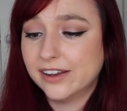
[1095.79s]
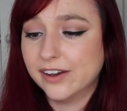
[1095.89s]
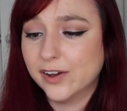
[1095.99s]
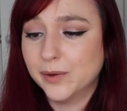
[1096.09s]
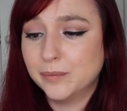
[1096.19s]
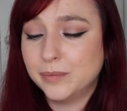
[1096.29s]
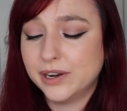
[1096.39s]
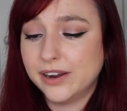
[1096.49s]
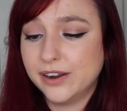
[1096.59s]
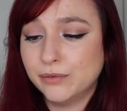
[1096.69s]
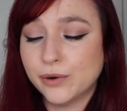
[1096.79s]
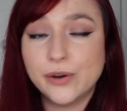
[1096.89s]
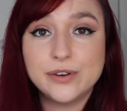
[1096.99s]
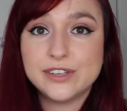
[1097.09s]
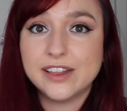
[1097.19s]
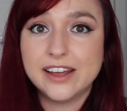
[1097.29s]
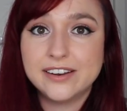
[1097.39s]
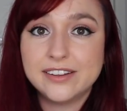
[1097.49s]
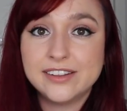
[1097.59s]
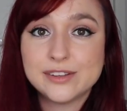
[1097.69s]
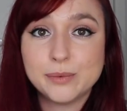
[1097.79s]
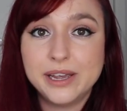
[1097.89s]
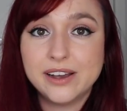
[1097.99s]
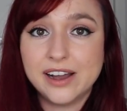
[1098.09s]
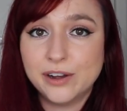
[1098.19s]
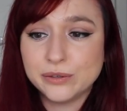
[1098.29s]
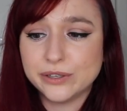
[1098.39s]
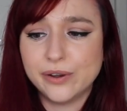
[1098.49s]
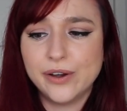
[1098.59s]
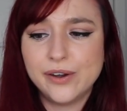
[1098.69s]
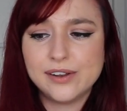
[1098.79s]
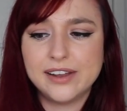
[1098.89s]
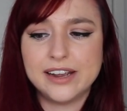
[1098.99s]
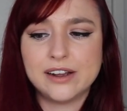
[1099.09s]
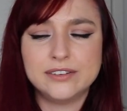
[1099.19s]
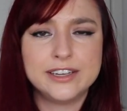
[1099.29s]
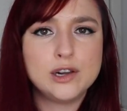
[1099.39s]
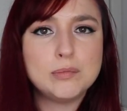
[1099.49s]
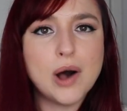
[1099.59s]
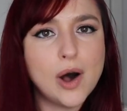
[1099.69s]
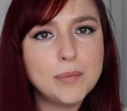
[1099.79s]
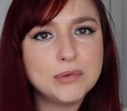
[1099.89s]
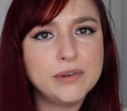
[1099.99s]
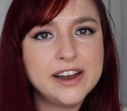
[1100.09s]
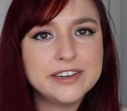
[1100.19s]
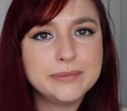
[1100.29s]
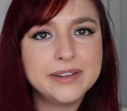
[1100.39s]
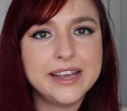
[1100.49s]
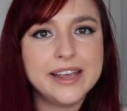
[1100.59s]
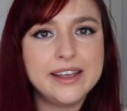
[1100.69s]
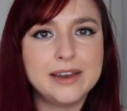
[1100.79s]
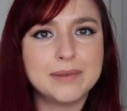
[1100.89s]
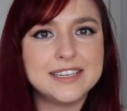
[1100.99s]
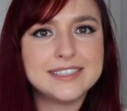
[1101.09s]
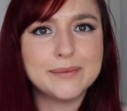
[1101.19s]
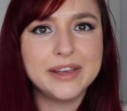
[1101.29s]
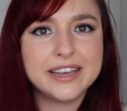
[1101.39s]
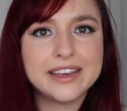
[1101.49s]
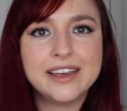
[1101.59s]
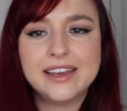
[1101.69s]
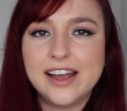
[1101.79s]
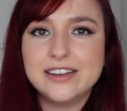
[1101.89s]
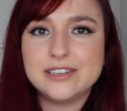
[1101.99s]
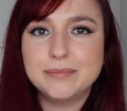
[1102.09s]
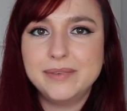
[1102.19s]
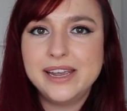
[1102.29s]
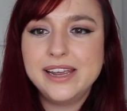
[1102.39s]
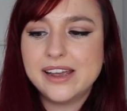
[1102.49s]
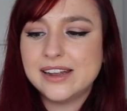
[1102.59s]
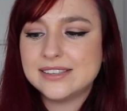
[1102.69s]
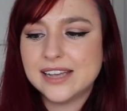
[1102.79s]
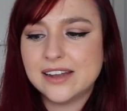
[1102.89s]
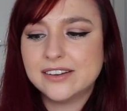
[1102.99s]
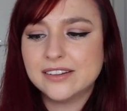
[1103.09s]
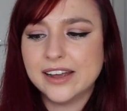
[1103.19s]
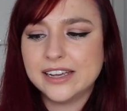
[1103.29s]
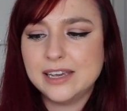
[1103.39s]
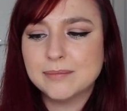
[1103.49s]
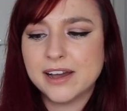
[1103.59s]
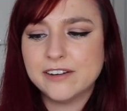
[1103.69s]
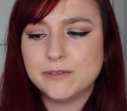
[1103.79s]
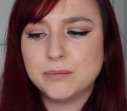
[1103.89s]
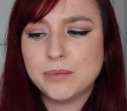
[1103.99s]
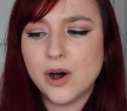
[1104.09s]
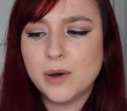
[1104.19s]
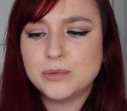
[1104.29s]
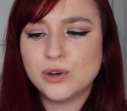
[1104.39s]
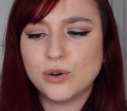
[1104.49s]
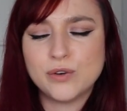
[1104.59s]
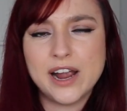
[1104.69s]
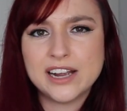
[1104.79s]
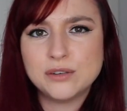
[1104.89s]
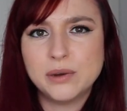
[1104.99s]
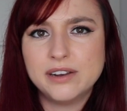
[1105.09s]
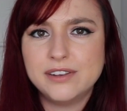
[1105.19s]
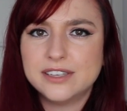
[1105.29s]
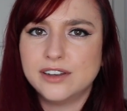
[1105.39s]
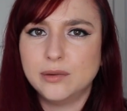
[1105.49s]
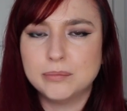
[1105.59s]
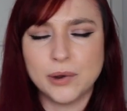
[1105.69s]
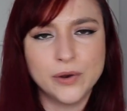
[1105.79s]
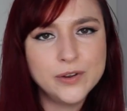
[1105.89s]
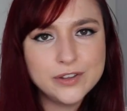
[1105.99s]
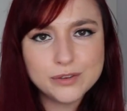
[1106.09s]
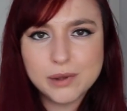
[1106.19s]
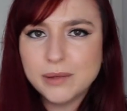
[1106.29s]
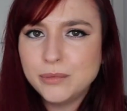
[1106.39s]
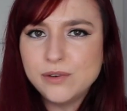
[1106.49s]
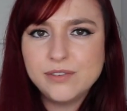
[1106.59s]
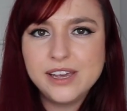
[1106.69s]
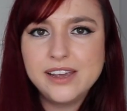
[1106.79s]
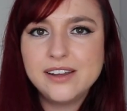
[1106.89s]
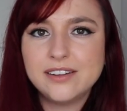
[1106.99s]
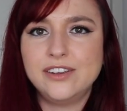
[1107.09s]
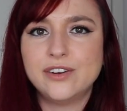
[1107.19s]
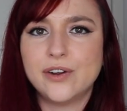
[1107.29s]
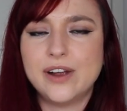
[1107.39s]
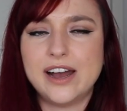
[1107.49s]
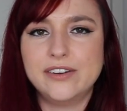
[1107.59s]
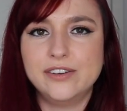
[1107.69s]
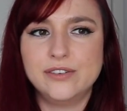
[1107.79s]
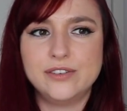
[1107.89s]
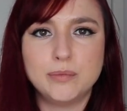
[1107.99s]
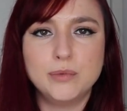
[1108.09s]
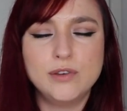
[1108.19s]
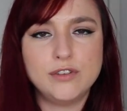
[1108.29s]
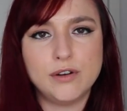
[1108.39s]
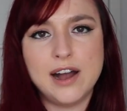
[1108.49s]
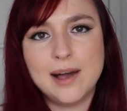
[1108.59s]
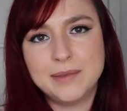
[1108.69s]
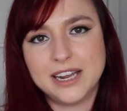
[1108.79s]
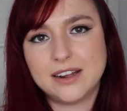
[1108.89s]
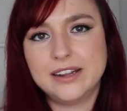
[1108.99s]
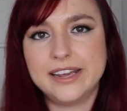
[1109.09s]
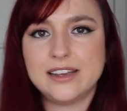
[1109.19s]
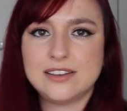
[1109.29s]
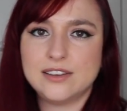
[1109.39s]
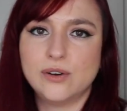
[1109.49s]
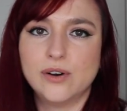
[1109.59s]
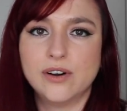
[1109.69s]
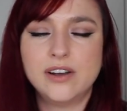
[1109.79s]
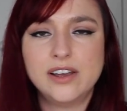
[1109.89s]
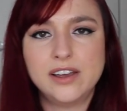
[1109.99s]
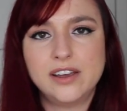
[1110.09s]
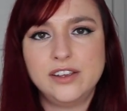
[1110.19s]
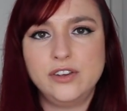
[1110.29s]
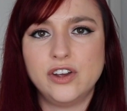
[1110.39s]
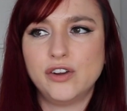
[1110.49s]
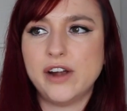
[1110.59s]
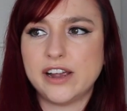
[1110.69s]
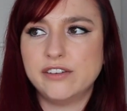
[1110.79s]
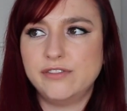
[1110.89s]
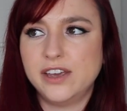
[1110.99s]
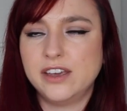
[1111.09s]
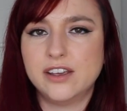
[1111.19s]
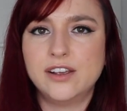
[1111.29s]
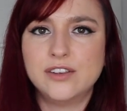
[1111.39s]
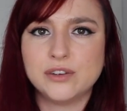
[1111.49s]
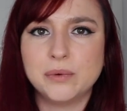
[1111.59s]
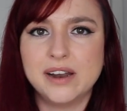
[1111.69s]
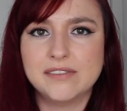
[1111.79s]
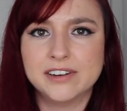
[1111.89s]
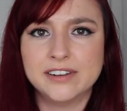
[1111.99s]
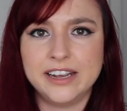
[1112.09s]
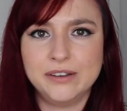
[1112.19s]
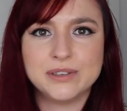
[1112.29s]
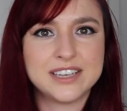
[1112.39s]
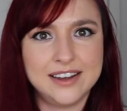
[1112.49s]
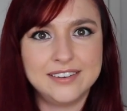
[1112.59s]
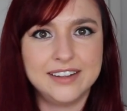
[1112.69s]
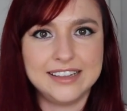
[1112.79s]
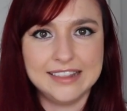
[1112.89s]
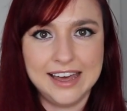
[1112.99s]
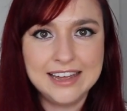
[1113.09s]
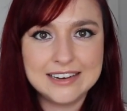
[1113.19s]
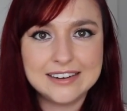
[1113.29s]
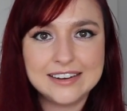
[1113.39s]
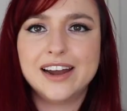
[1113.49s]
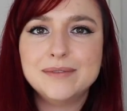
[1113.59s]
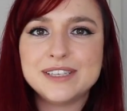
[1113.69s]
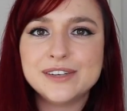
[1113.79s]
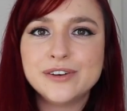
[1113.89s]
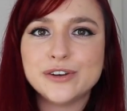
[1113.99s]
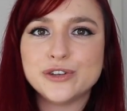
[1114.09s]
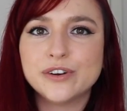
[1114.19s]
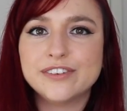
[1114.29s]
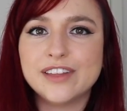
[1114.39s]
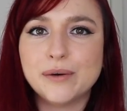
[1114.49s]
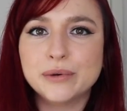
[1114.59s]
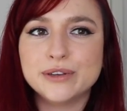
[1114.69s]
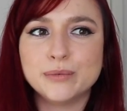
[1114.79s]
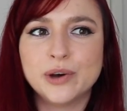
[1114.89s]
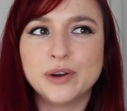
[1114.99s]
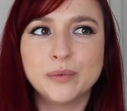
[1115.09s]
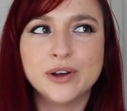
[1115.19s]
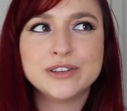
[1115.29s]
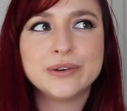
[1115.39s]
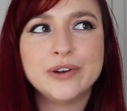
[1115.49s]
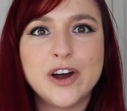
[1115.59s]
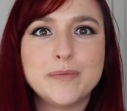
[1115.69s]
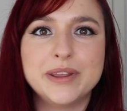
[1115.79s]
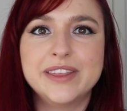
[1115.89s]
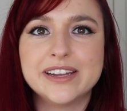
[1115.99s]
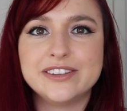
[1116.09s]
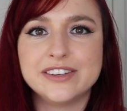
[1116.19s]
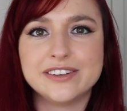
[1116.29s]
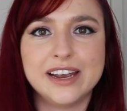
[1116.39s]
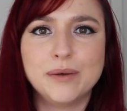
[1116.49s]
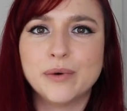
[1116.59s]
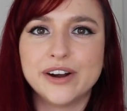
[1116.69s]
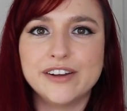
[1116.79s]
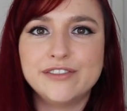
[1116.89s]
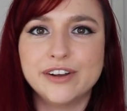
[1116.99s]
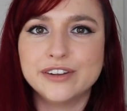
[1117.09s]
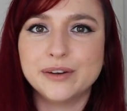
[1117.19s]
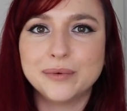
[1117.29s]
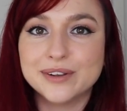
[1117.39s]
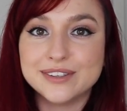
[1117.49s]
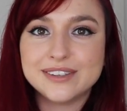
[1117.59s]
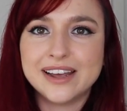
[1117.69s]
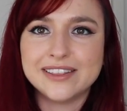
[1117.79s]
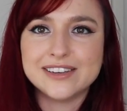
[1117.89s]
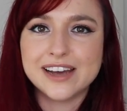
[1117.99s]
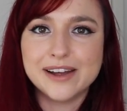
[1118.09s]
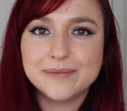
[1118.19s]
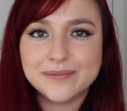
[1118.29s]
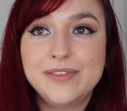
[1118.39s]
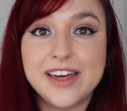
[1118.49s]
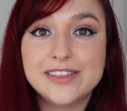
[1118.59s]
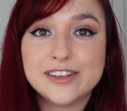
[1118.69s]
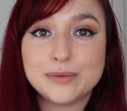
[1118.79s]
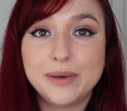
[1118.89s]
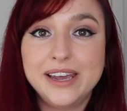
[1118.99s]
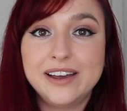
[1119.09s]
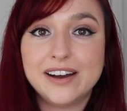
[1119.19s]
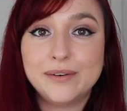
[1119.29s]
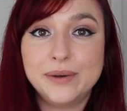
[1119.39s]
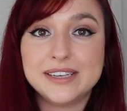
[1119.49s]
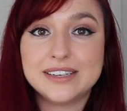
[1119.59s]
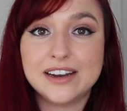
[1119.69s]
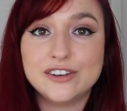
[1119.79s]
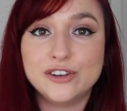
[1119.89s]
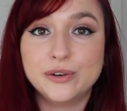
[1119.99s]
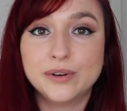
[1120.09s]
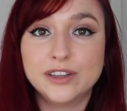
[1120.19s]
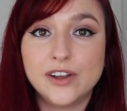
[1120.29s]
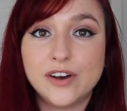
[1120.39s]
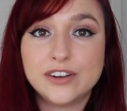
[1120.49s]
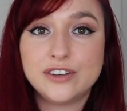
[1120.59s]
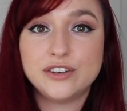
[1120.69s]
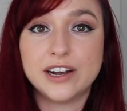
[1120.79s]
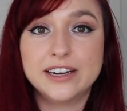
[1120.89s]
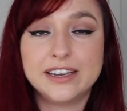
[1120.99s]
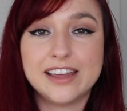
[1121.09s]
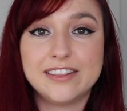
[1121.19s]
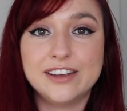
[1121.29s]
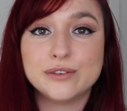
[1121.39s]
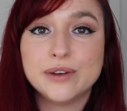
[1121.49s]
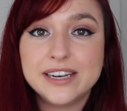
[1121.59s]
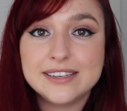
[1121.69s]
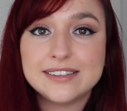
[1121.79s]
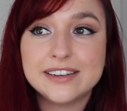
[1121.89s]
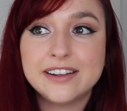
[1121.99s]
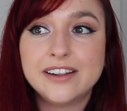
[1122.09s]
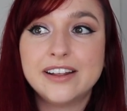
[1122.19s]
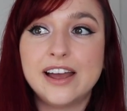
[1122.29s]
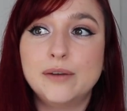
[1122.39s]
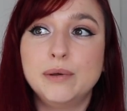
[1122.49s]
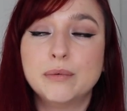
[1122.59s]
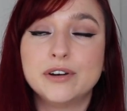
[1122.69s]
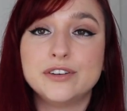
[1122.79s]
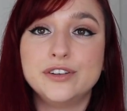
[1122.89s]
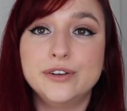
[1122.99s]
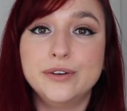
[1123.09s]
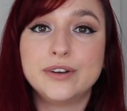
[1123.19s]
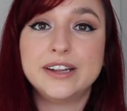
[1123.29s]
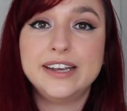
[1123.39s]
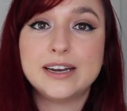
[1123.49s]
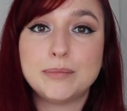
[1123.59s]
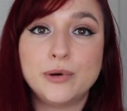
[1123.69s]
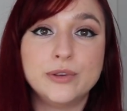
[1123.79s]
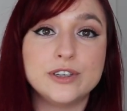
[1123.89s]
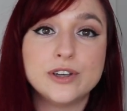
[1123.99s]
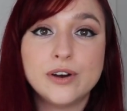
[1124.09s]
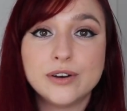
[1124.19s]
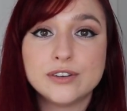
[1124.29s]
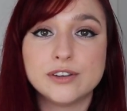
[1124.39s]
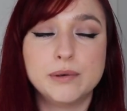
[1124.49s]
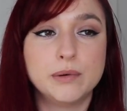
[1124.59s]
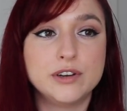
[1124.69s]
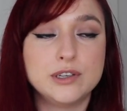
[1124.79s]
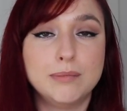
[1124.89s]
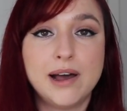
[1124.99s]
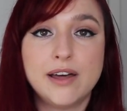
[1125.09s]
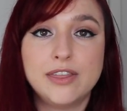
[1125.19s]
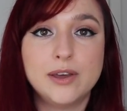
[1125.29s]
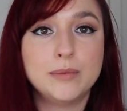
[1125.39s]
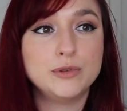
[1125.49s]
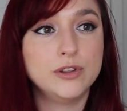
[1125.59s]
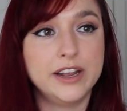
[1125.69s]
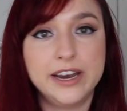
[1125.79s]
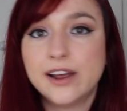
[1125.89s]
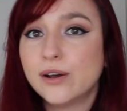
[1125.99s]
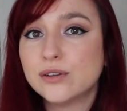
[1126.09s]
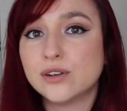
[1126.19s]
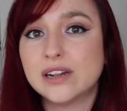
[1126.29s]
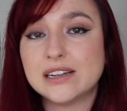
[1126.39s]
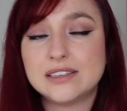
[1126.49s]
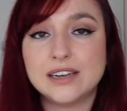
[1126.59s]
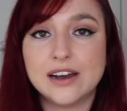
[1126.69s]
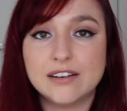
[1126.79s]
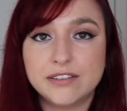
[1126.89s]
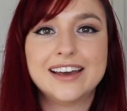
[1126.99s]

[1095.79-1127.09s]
But I wrote that this week I also heard like a little pop randomly in my stomach, and to me it sounded like he might have popped or cracked one of his little bones while moving. You know how you move your arm and it clicks, or you can crack your fingers or whatever. Like, it was kind of like that. I'm still not sure if that was what it was or not, but that's just like what I felt it was at the time. Then this week we started to do a lot trying to get things ready still, and we wanted to clean up all the dogs, so we wanted to bath them, do their nails, all that stuff.